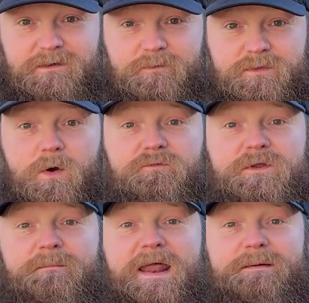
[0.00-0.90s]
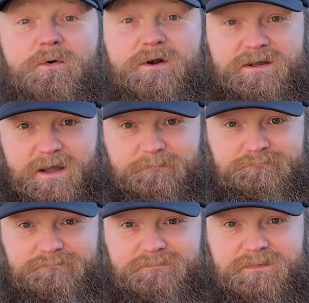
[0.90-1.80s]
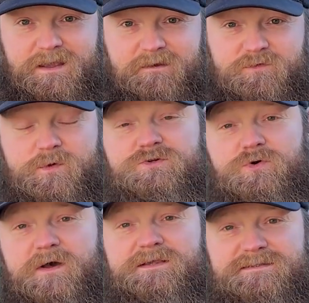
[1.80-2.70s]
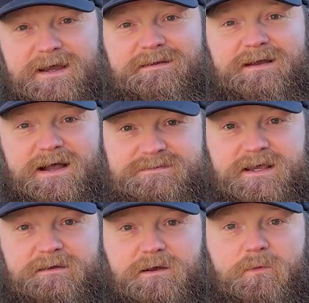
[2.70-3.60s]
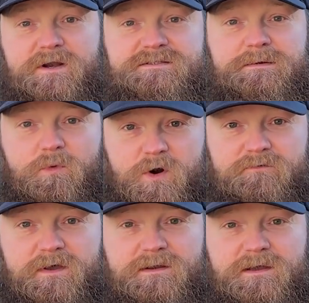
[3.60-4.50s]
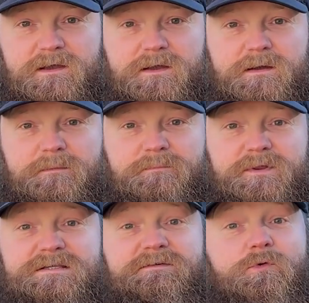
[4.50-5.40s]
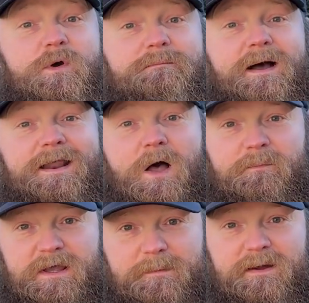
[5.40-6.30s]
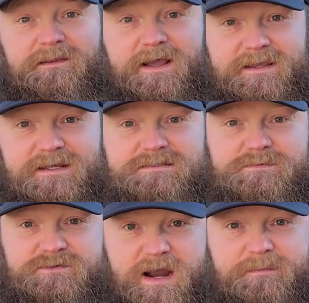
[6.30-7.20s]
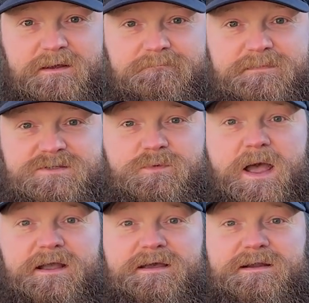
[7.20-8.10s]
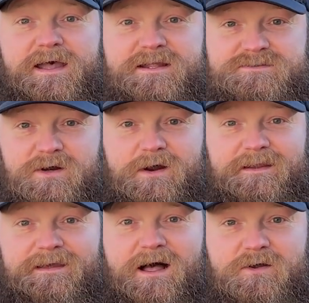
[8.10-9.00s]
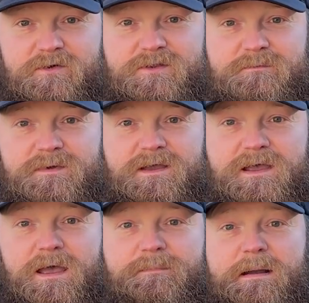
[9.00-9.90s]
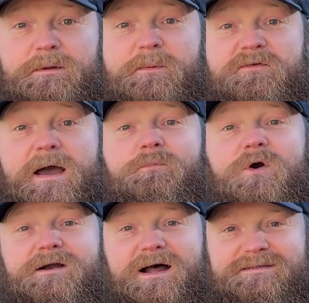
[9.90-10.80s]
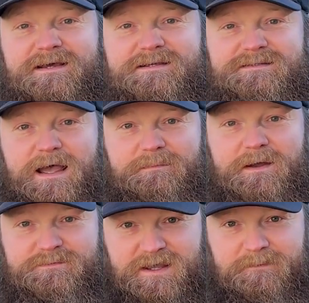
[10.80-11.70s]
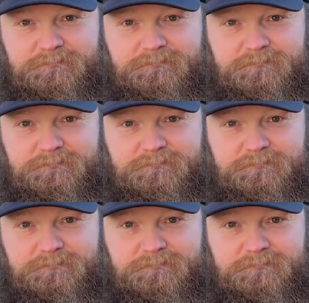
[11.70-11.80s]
with hopefully many more to come. If you enjoy this kind of content and want to see more of it, please, if you wouldn't mind helping out by liking and subscribing, this way I can get a head start on the algorithm and be able to provide more content as time comes on.